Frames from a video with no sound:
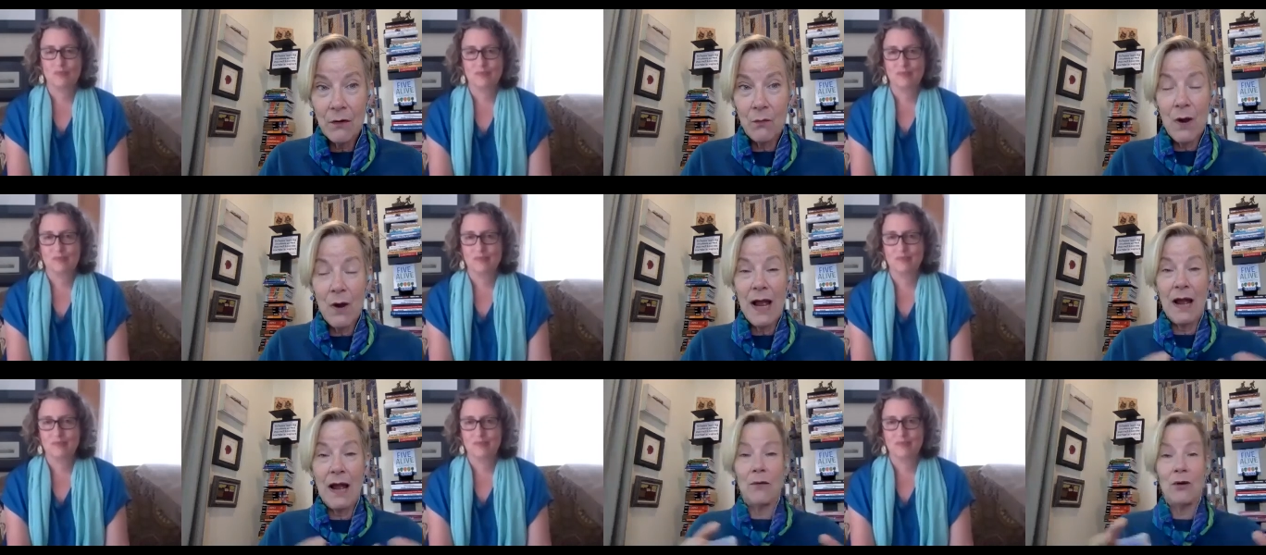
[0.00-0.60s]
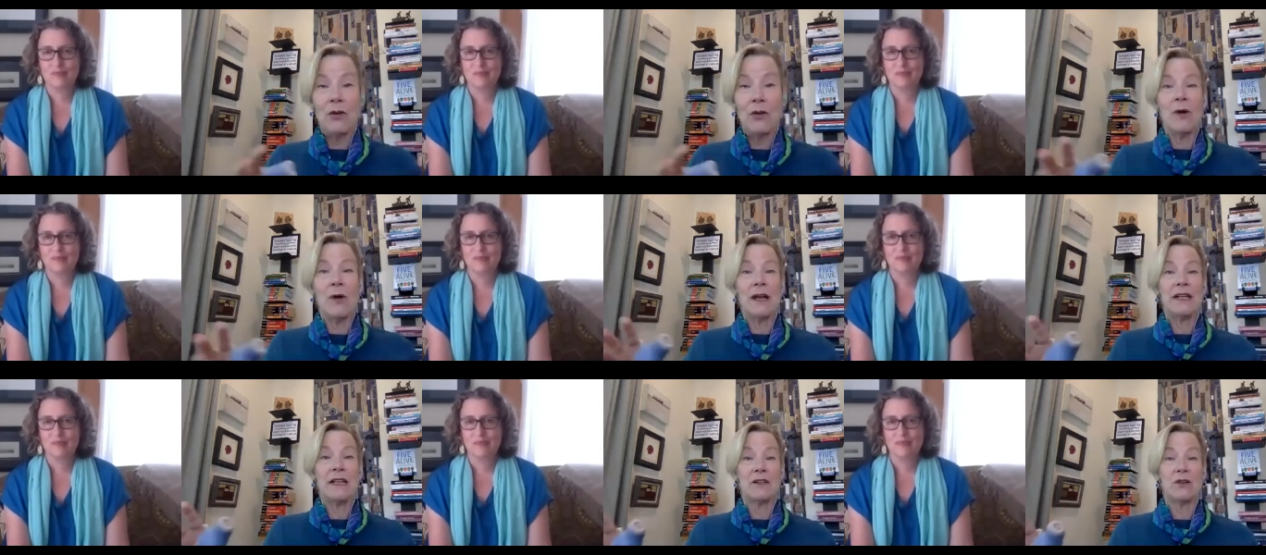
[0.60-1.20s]
Speaker 1: wow new
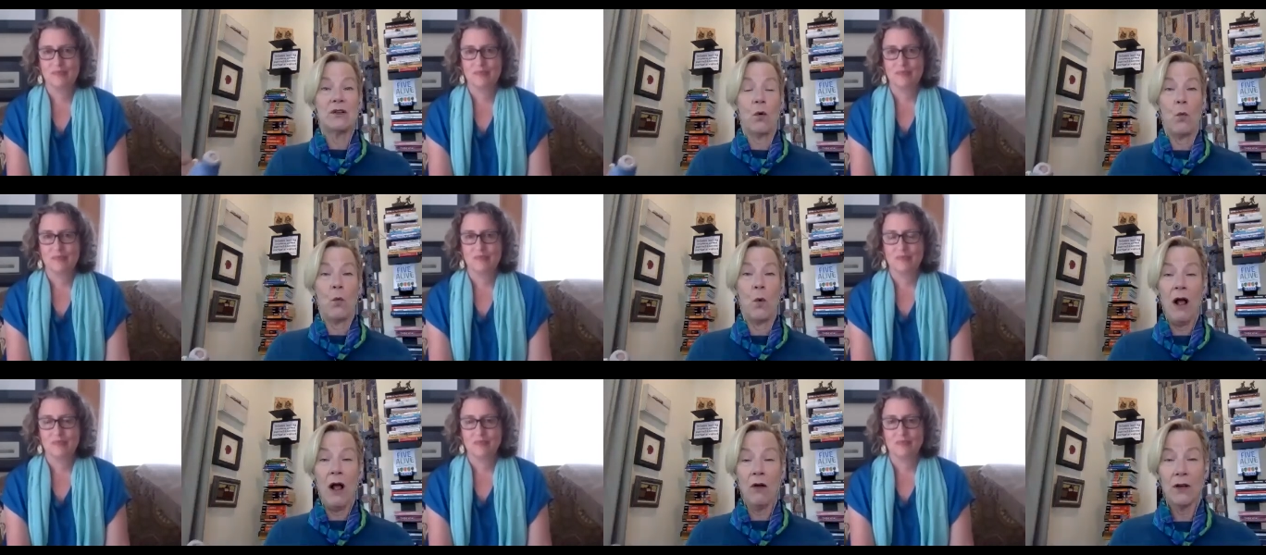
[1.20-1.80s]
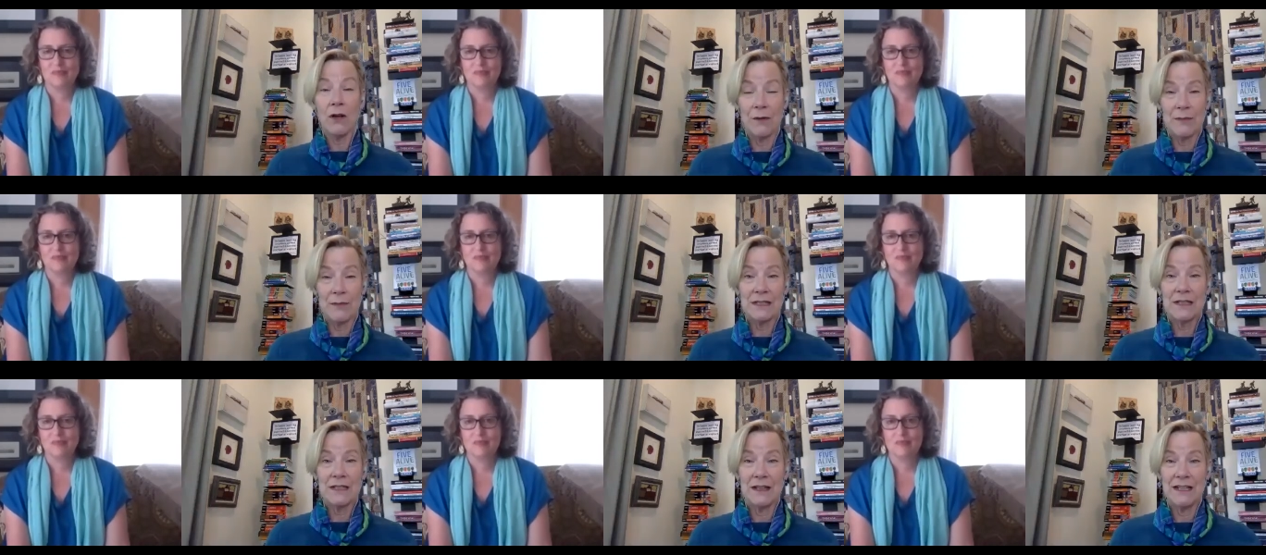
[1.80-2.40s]
ideas are welcome
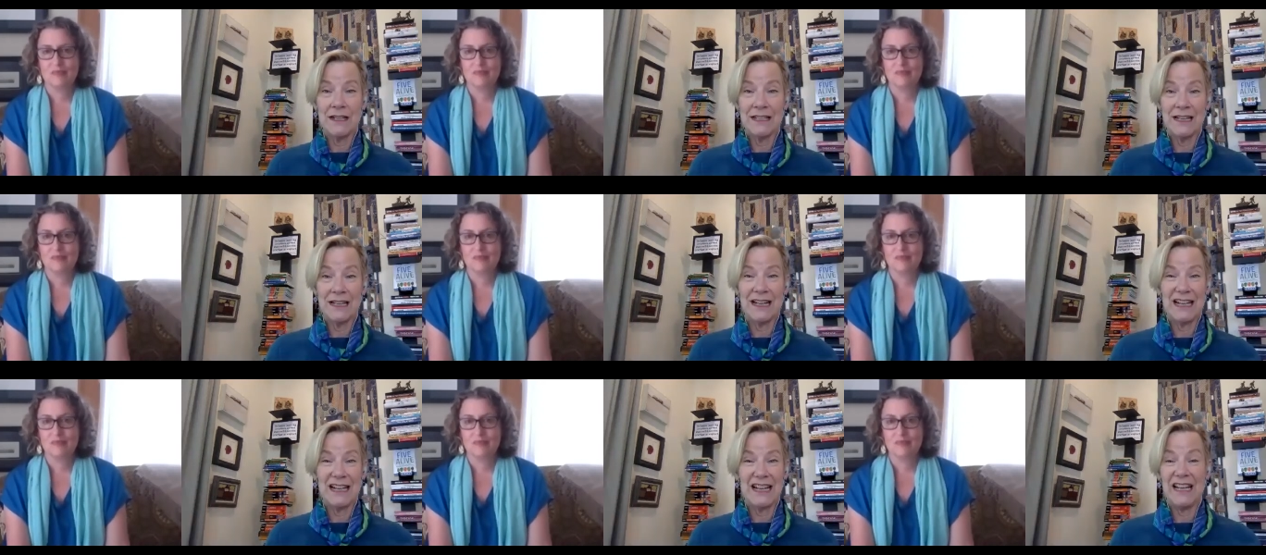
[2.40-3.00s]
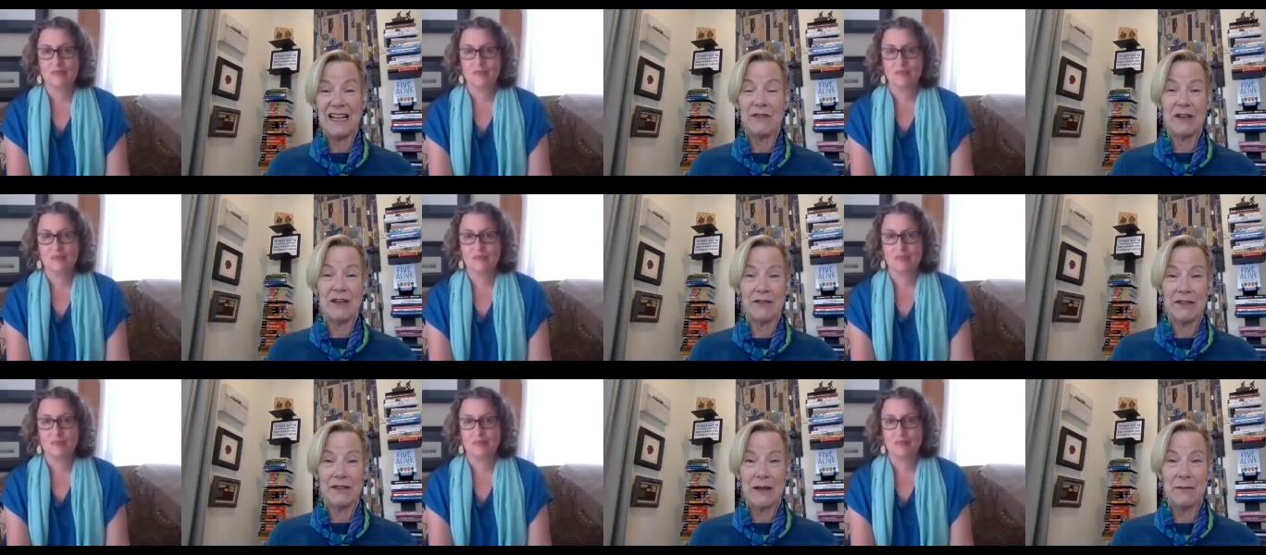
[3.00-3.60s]
and solicited even
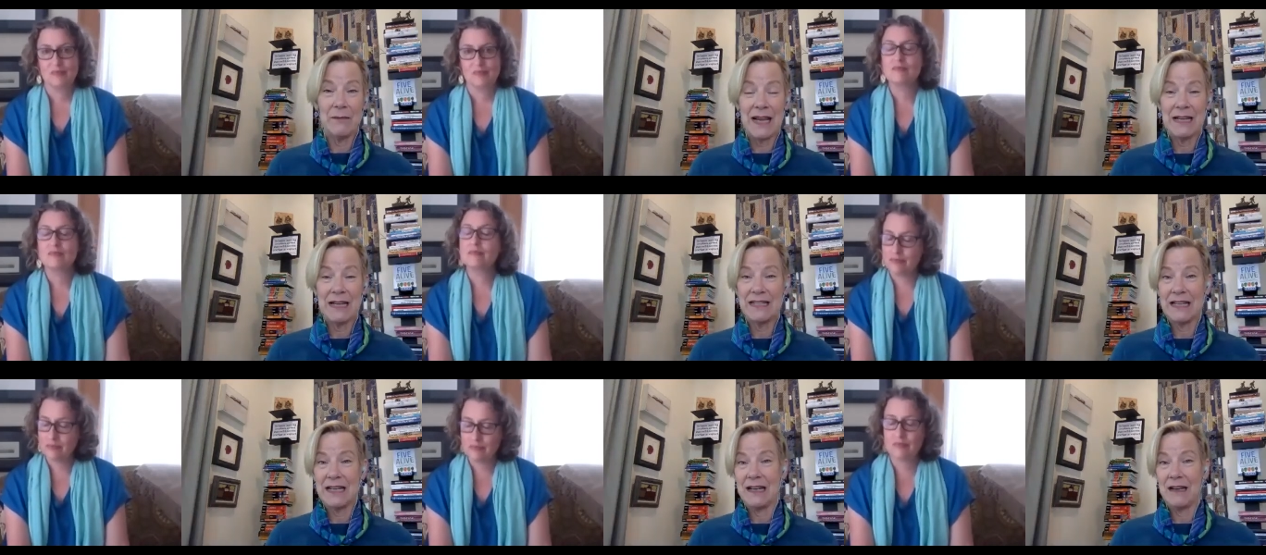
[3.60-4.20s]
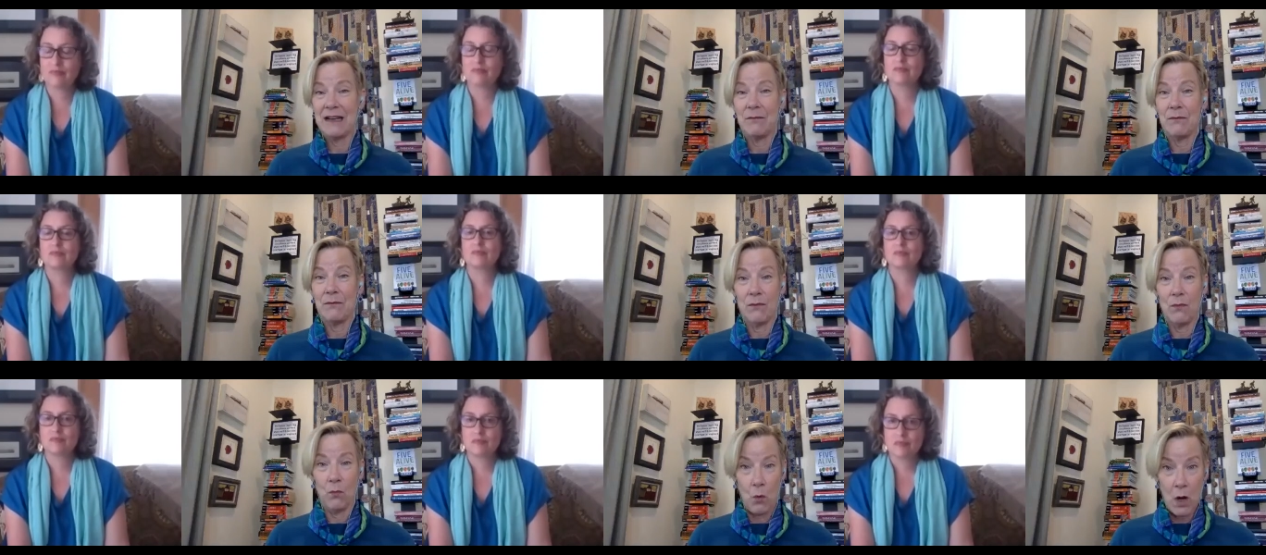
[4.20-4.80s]
if they mm-hmm. may seem
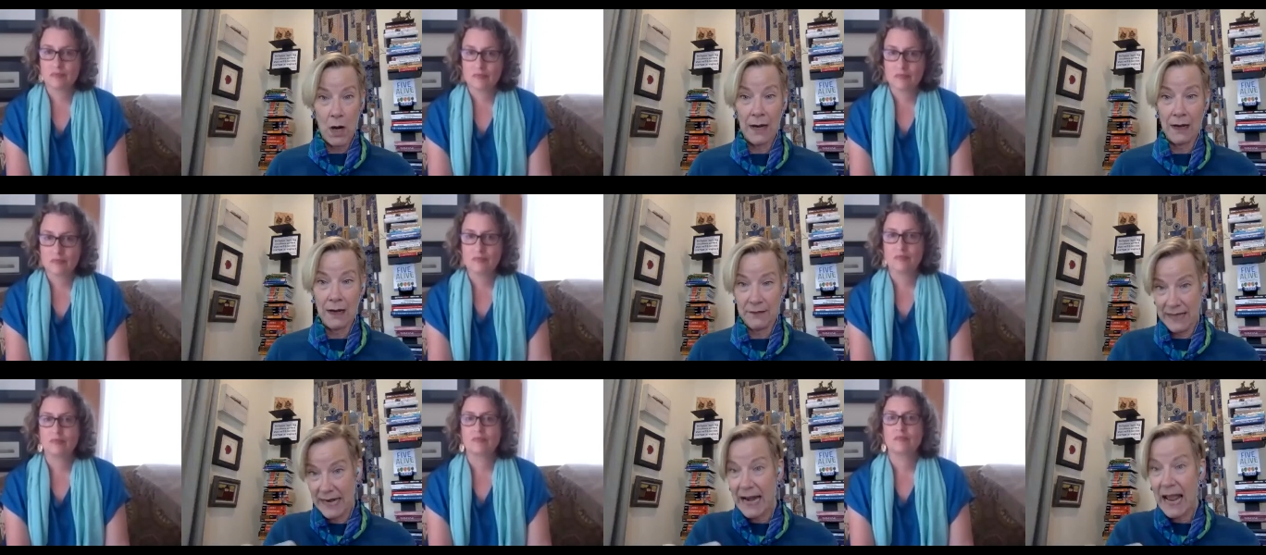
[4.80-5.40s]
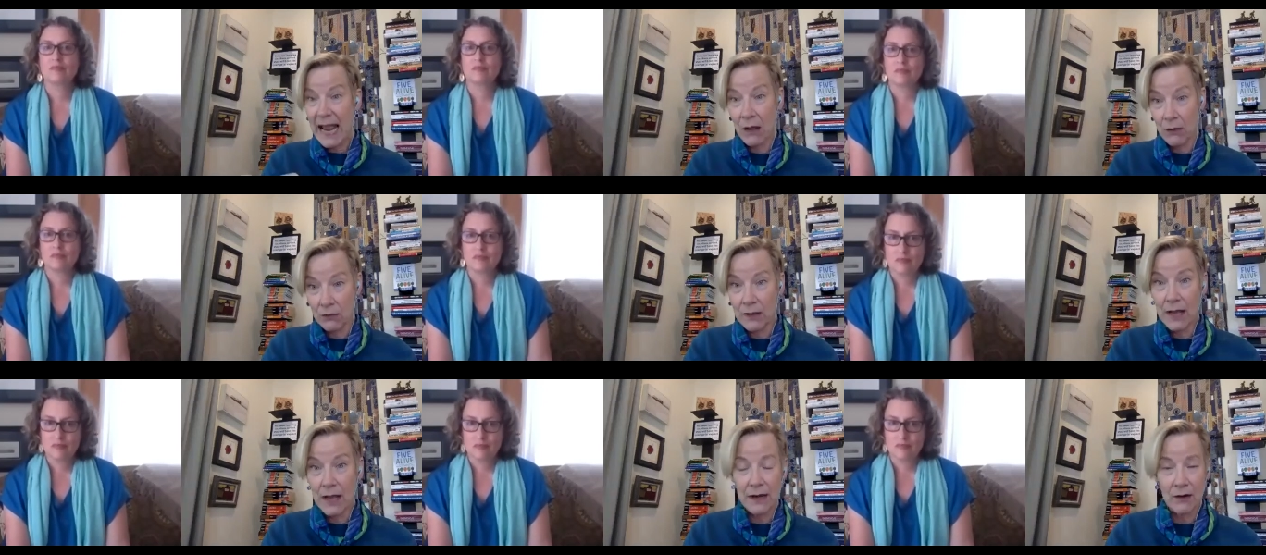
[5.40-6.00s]
wild that
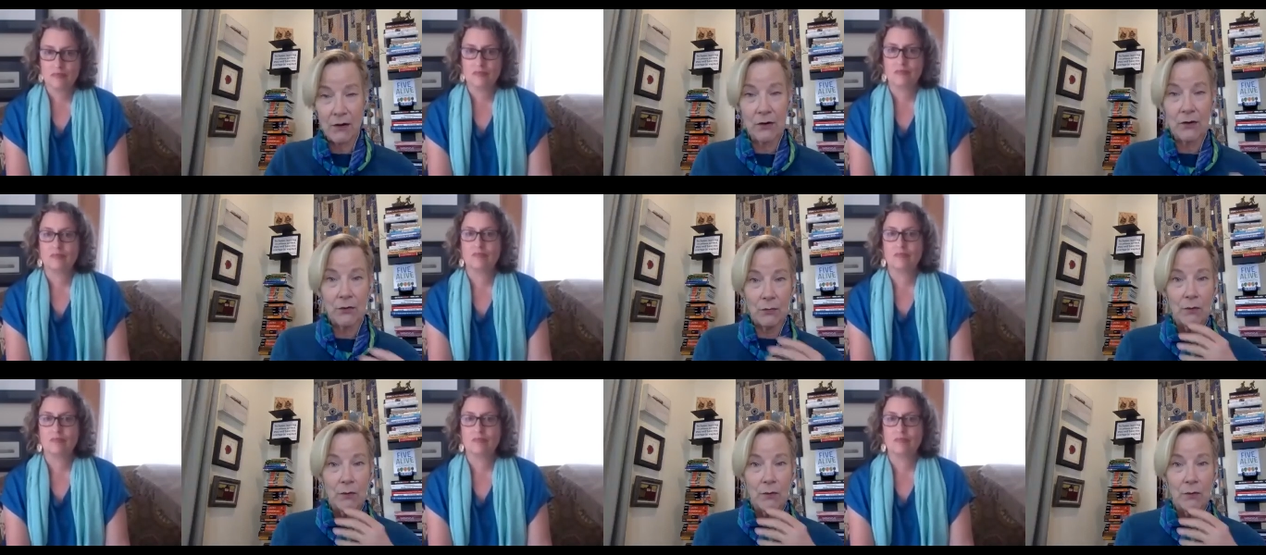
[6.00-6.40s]
outlier you